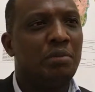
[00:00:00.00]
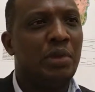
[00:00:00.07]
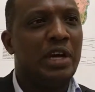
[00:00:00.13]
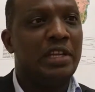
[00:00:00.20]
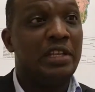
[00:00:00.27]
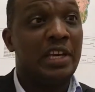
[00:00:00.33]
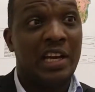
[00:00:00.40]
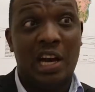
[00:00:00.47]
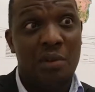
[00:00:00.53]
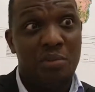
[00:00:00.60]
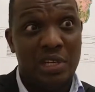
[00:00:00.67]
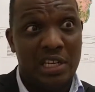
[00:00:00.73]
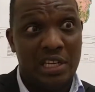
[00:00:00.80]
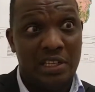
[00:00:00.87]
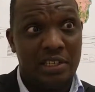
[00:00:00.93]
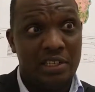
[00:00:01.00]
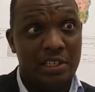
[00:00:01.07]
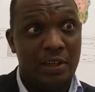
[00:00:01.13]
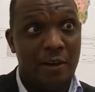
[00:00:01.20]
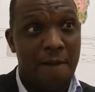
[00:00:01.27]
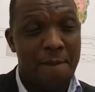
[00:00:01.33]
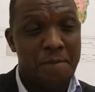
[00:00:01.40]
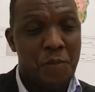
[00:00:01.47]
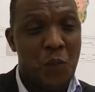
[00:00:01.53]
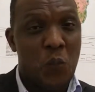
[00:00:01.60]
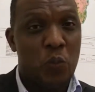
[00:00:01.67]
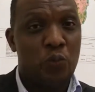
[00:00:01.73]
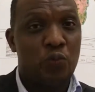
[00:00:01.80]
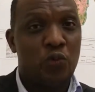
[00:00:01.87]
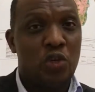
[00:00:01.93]
by the cabinet.
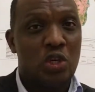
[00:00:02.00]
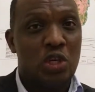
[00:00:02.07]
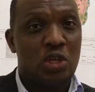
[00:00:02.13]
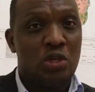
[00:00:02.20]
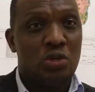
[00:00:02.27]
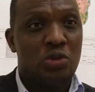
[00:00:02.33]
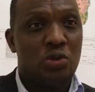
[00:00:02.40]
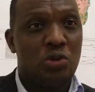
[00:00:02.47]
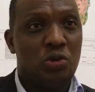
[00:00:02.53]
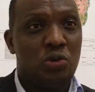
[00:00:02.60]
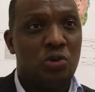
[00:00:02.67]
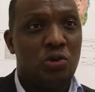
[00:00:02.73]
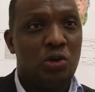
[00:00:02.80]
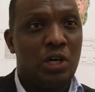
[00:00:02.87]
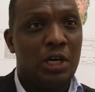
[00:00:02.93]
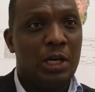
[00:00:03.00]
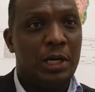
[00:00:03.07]
So,